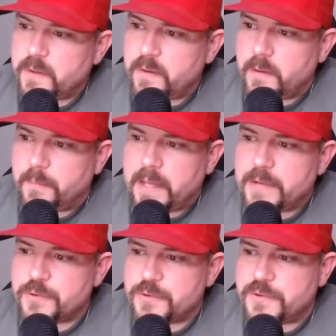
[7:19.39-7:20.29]
The
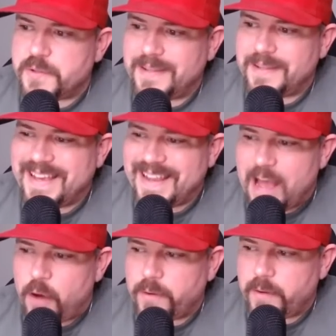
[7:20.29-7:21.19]
Blazers get
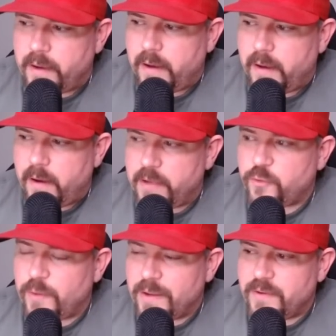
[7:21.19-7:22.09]
out in
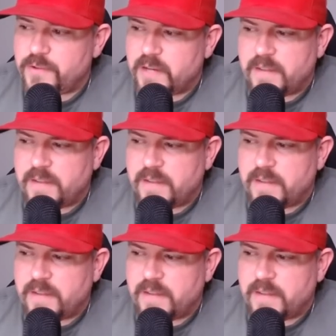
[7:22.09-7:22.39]
transition.